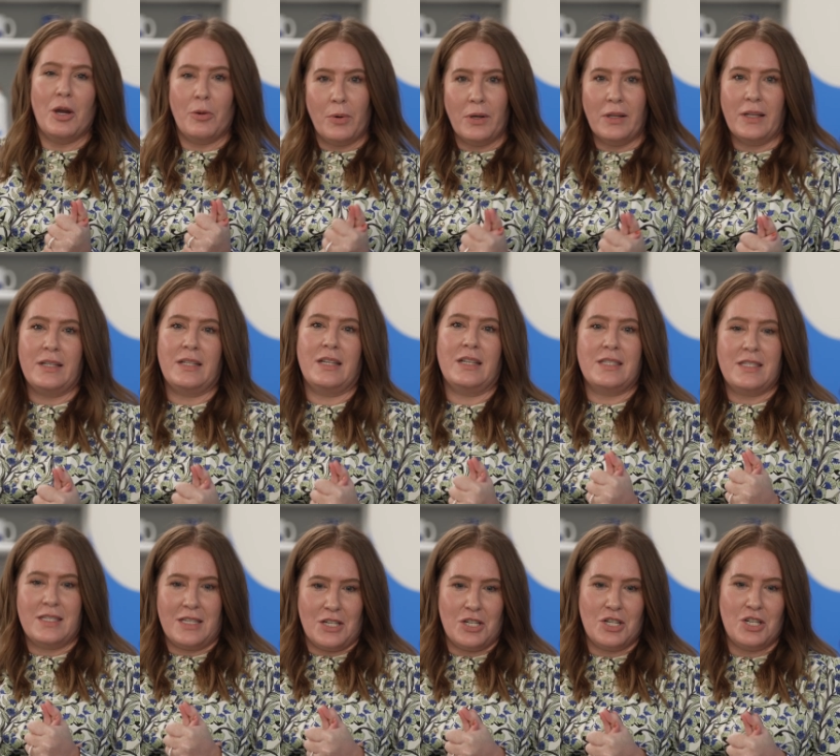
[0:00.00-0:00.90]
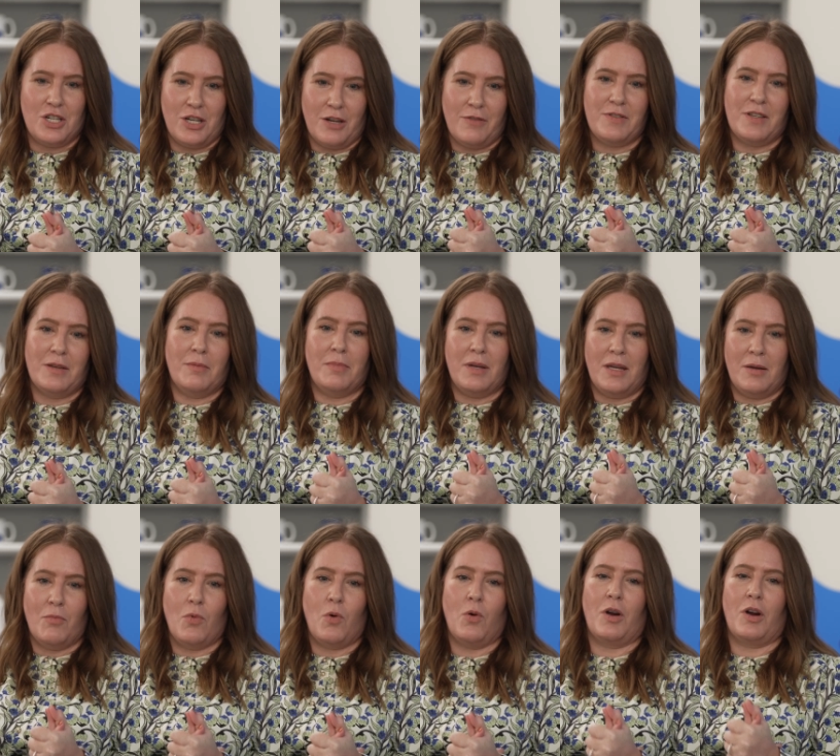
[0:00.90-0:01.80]
It really needs to shift and
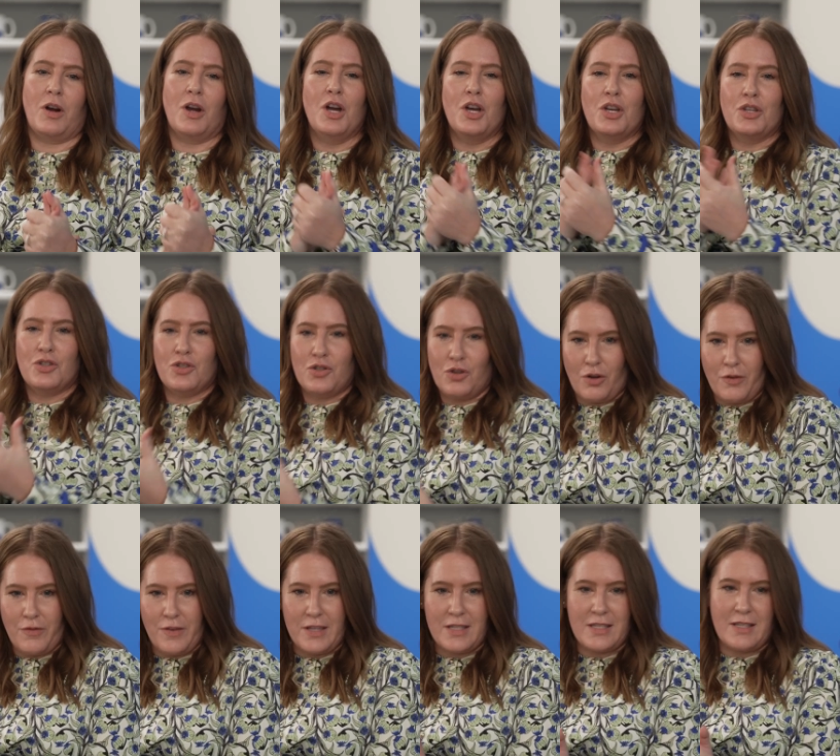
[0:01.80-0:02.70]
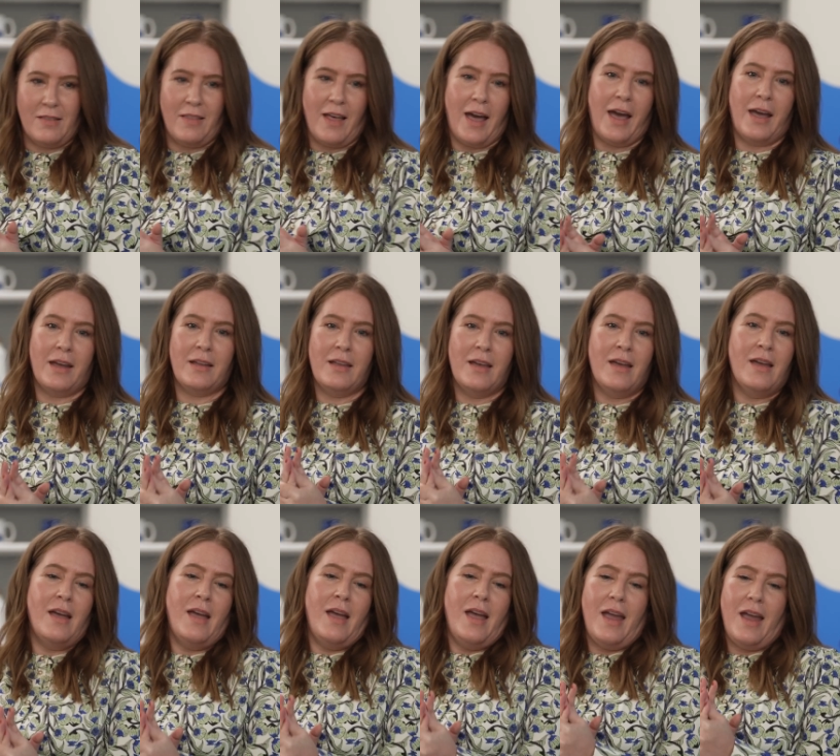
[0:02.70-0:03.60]
be more service led
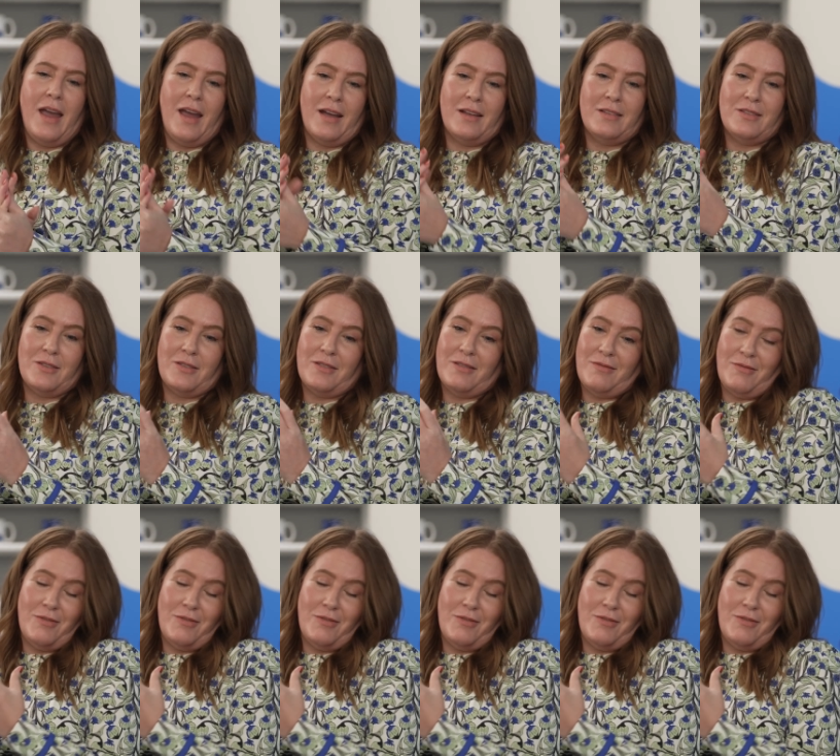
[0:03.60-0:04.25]
and